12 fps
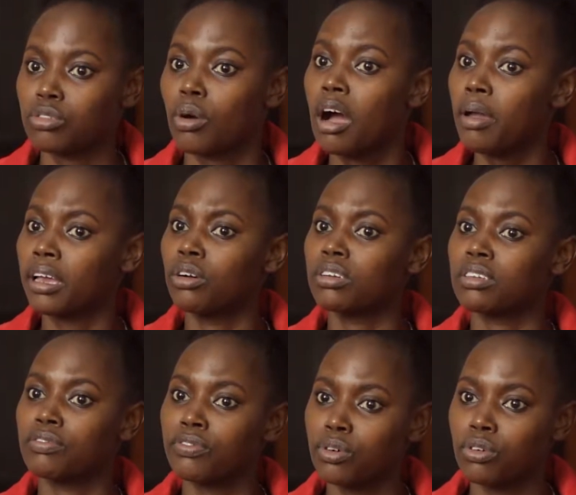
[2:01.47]
So how I got
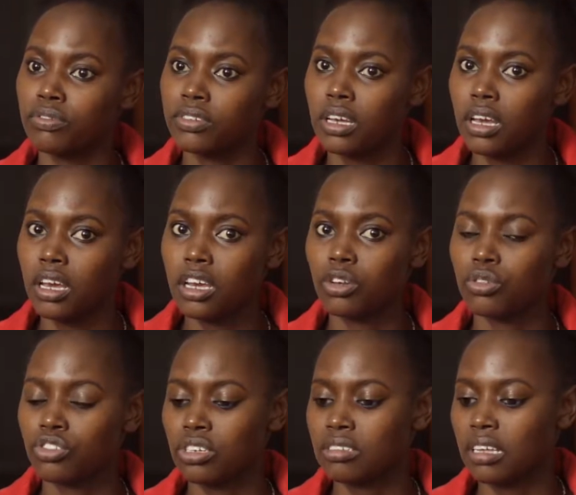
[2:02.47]
involved, it
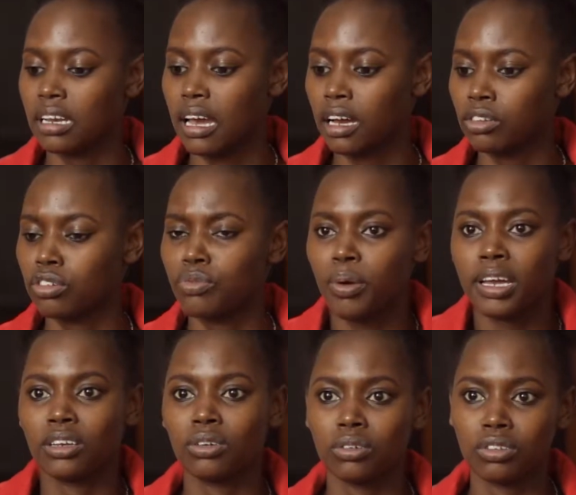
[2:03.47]
was just an act of why
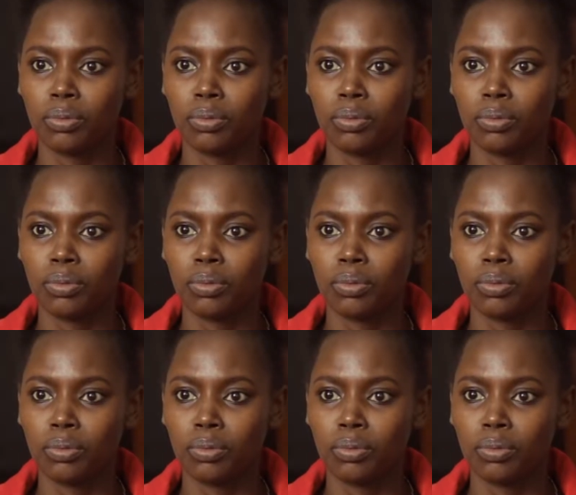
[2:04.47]
not?